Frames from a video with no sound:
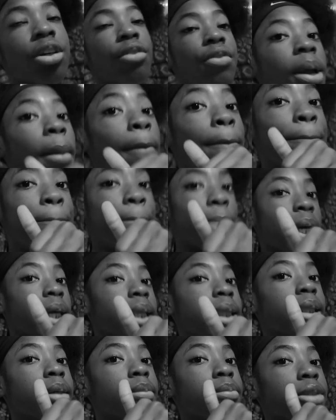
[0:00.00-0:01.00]
sure you give it a
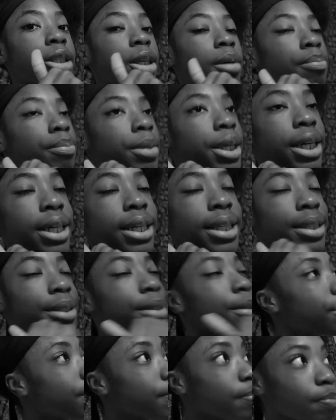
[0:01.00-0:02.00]
big thumbs up because
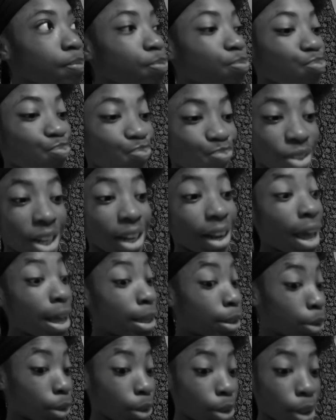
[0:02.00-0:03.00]
the
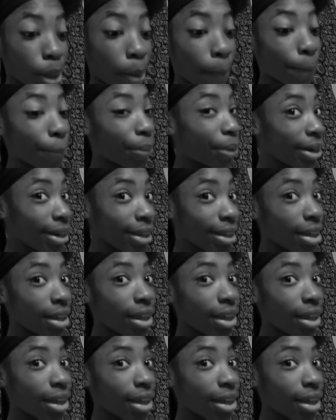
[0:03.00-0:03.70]
lights are looking pretty